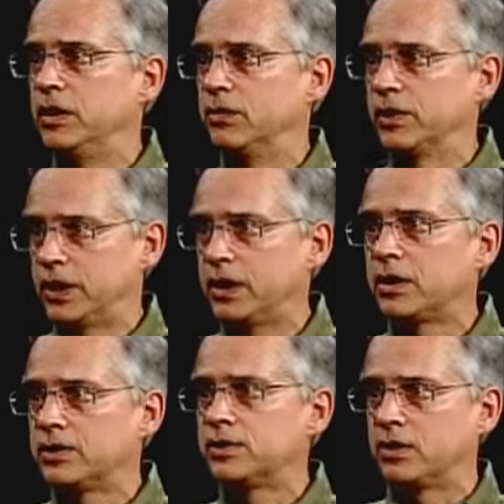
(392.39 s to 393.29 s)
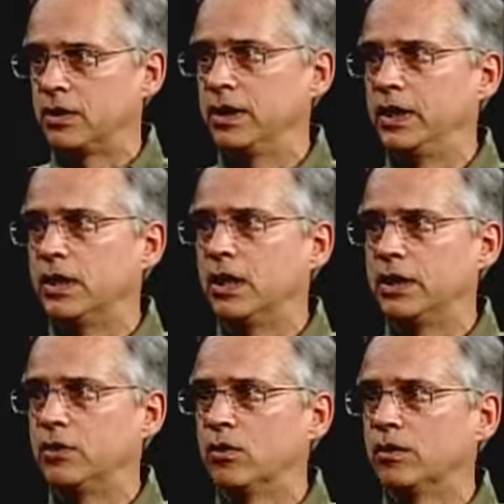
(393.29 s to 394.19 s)
for kids are
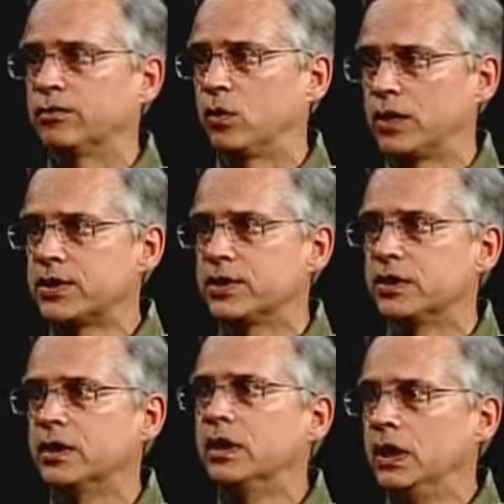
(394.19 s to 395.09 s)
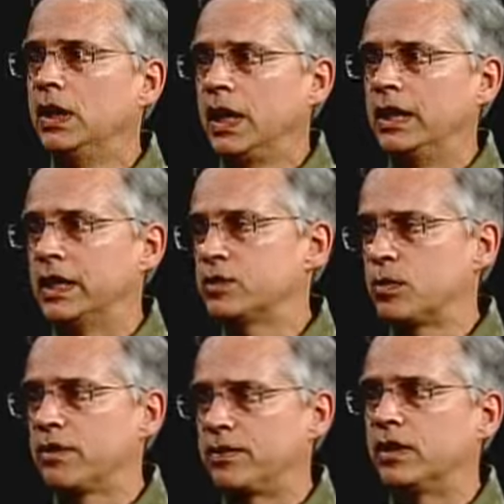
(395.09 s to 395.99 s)
neon or fluorescent, and that's
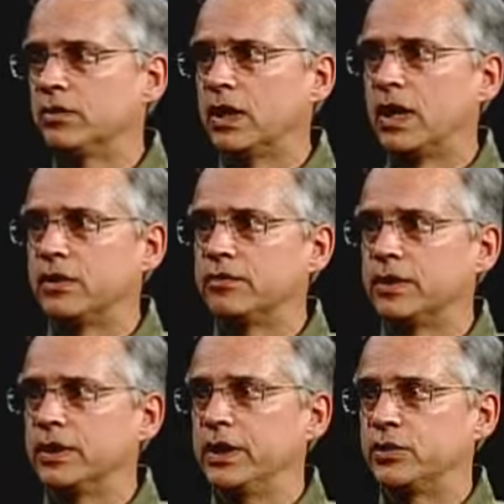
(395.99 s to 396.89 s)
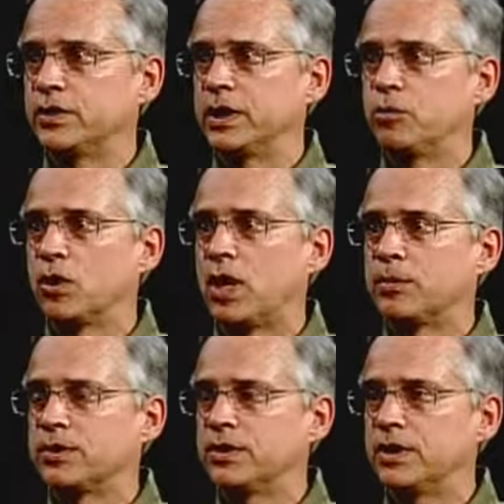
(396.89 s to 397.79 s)
where I found a lot of interesting
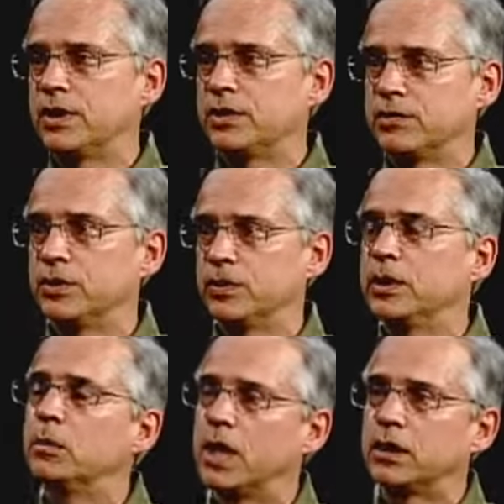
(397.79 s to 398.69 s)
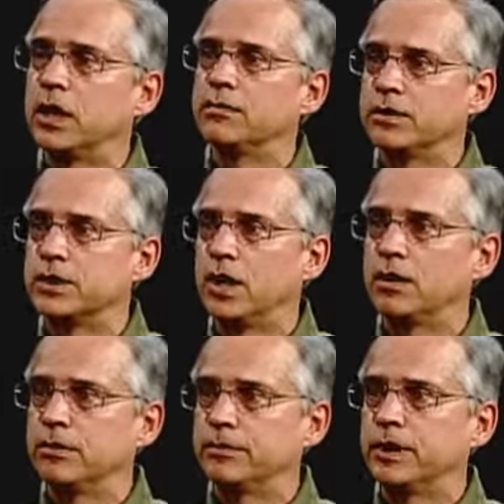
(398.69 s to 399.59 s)
props and things for doing the blacklight
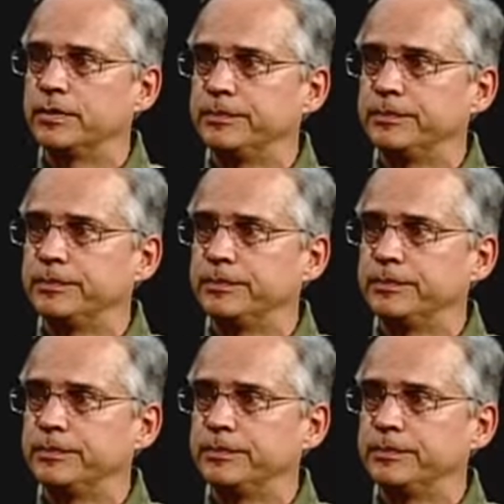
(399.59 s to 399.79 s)
photography.